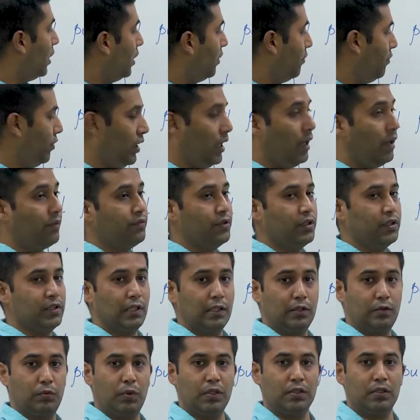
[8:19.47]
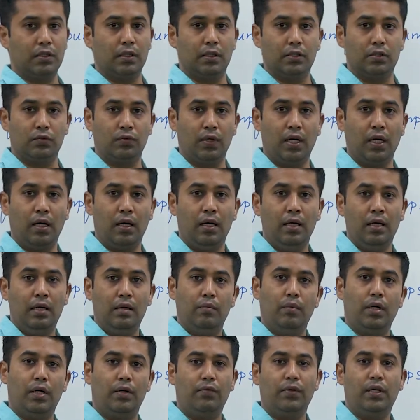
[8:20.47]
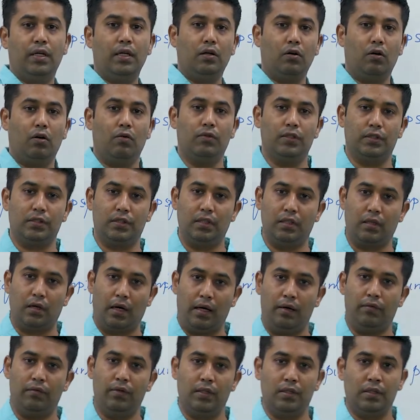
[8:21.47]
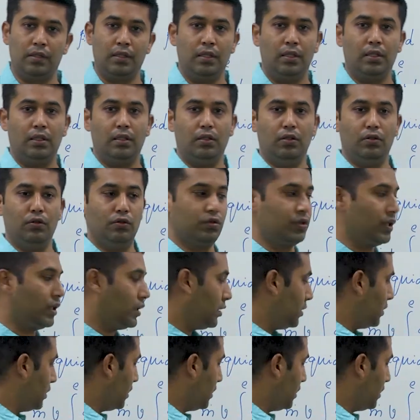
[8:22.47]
we have this expression as well, but we can always derive it using the